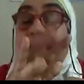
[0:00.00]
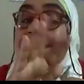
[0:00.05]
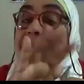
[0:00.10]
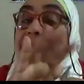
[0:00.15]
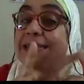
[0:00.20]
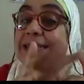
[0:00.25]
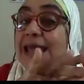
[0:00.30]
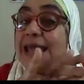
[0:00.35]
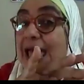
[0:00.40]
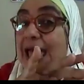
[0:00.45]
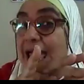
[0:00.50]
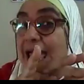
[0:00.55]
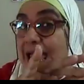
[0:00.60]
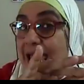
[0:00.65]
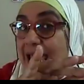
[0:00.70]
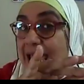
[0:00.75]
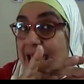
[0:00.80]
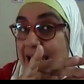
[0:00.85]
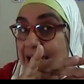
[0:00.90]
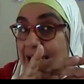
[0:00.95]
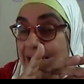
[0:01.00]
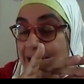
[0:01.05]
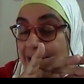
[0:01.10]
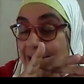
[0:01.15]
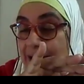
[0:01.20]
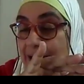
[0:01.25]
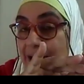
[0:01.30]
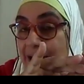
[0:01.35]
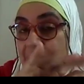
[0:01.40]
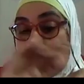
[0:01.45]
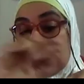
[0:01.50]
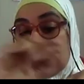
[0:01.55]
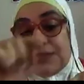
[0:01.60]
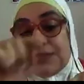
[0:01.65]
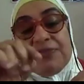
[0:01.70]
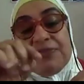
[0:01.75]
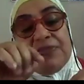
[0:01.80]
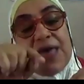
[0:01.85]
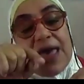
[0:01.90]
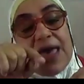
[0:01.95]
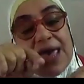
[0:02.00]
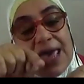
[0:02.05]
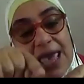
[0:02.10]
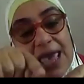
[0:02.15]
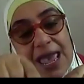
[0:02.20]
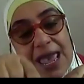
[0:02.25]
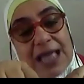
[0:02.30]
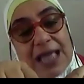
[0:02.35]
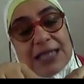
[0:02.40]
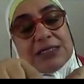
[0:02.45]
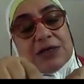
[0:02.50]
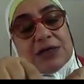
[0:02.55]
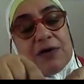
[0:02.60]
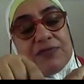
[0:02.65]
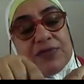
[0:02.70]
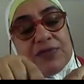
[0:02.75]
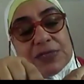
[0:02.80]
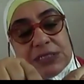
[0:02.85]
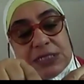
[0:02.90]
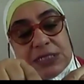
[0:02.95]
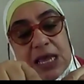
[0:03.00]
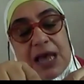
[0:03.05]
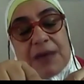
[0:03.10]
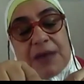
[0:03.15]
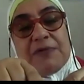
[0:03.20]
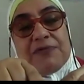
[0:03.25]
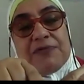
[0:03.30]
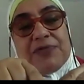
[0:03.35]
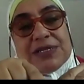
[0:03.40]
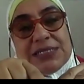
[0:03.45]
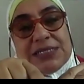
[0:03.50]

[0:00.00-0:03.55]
Dal, it is the end of the tip of the